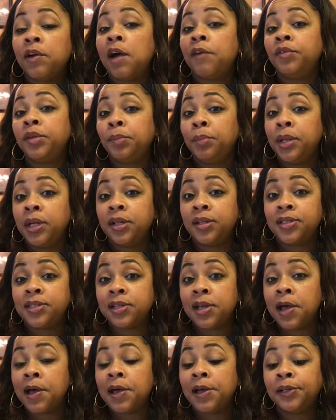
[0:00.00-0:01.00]
having to be
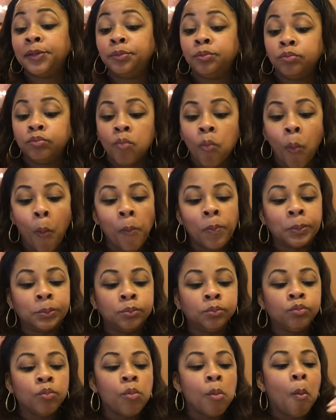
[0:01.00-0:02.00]
inside.
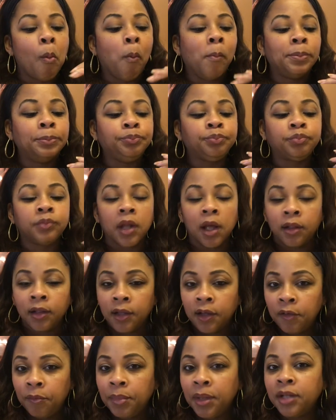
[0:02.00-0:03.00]
I
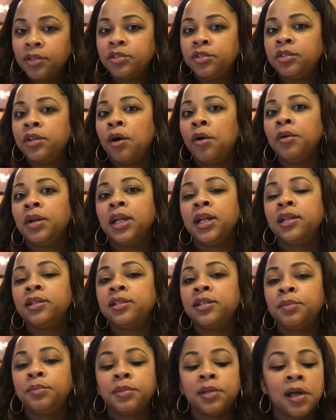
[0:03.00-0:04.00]
love being snowed in
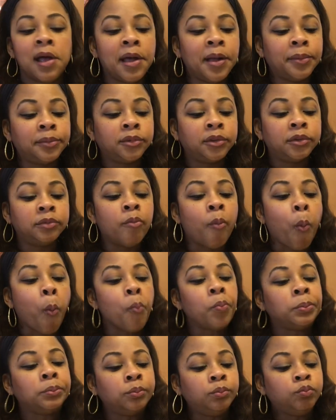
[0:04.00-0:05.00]
sometimes.
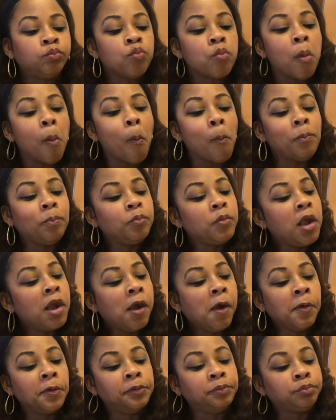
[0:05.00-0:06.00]

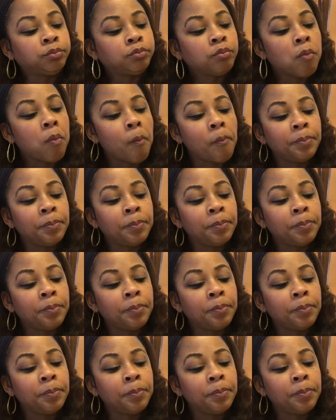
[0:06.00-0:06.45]
And